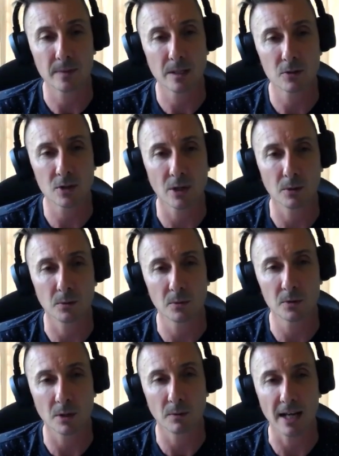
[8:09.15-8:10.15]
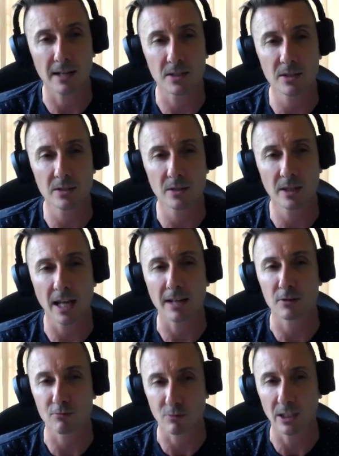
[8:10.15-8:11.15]
So
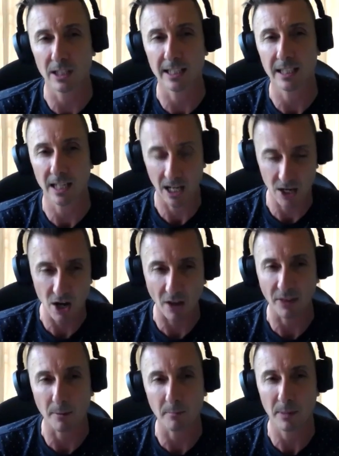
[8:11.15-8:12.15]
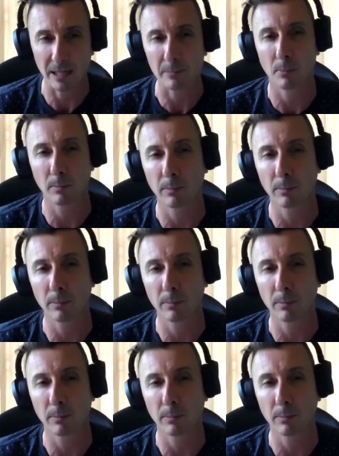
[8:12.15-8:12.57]
that's really another big